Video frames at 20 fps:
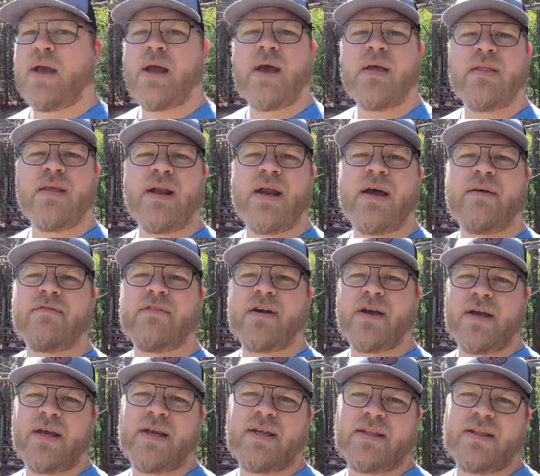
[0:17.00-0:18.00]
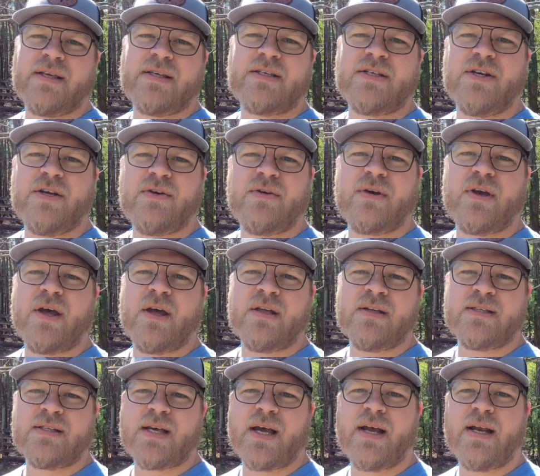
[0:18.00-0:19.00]
And then after I get this new
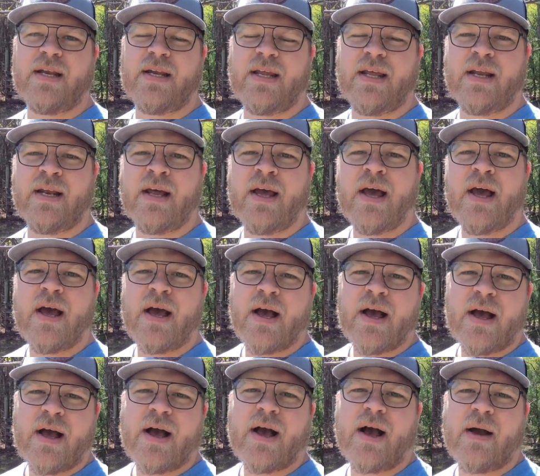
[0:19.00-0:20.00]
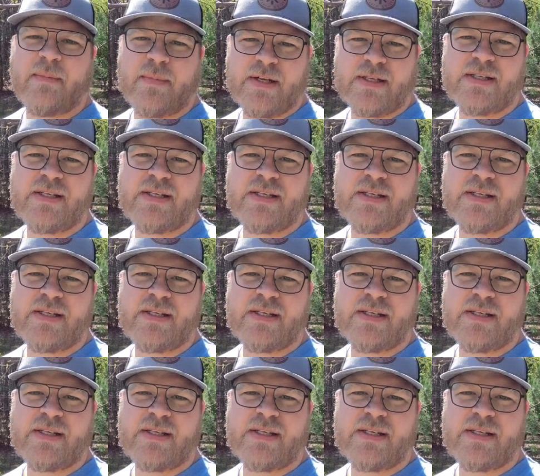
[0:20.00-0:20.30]
gun sighted in, I'm going to